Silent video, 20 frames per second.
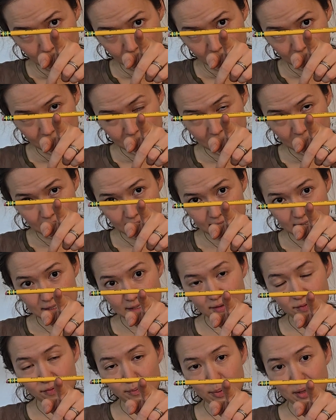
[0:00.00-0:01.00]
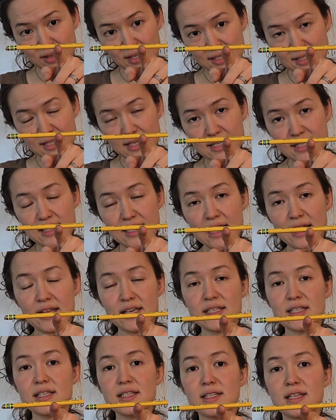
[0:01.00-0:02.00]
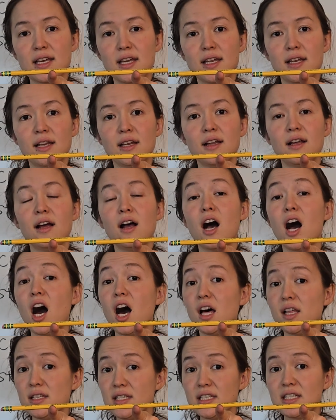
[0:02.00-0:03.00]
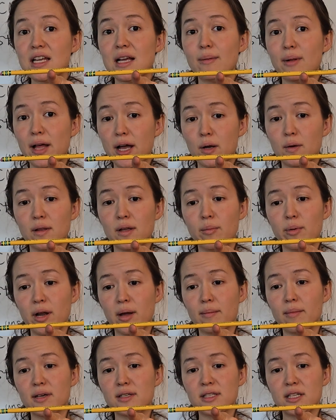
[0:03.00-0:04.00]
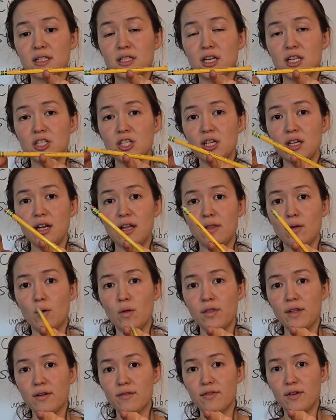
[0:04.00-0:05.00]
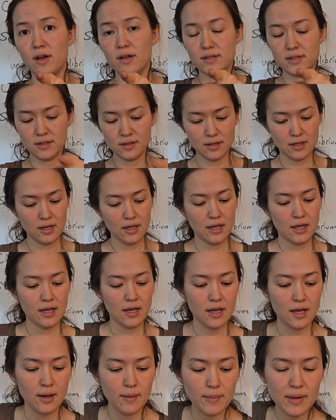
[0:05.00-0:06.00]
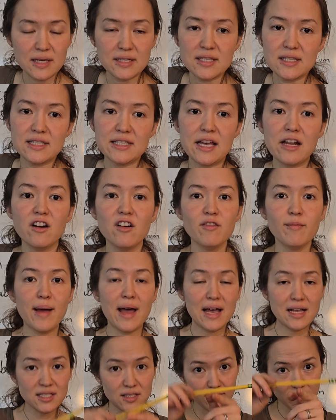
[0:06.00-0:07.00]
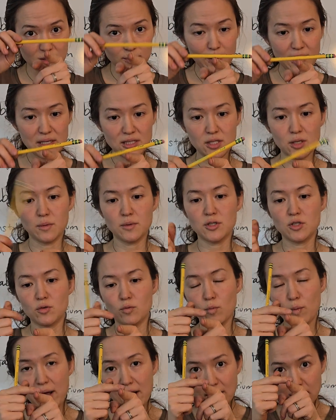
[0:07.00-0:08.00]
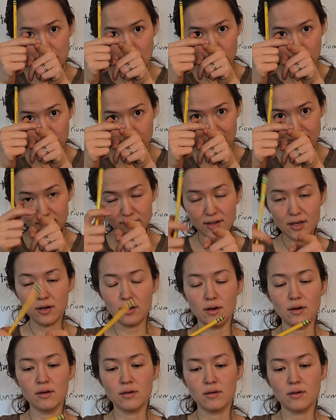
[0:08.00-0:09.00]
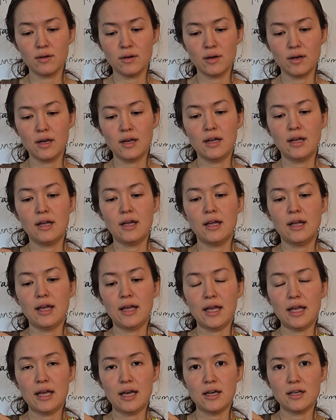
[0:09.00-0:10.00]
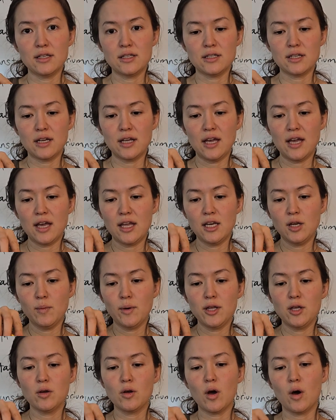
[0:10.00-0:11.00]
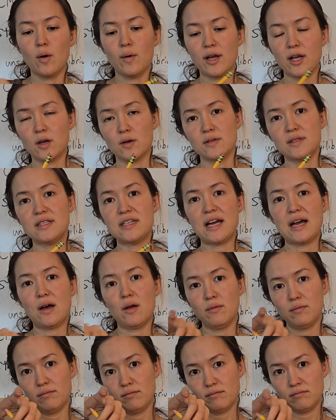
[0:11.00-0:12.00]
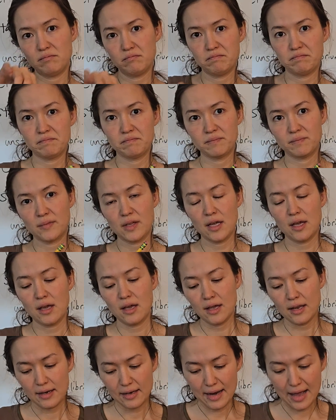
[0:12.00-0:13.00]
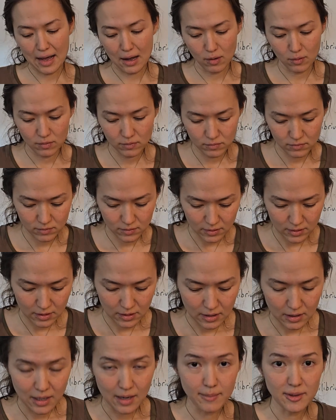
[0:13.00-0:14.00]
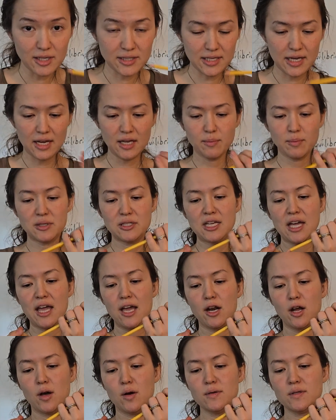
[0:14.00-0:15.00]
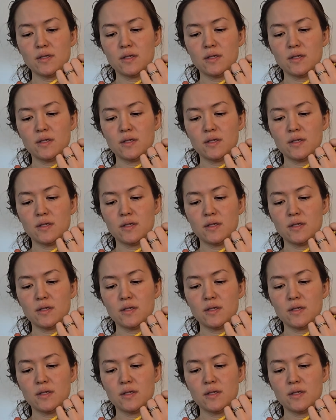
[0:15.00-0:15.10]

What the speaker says: This is in unstable equilibrium because I touch it and the whole thing falls. Because the center of mass of this pencil was directly over my finger, and any way you go, it goes down. Now, I'm going to take potatoes.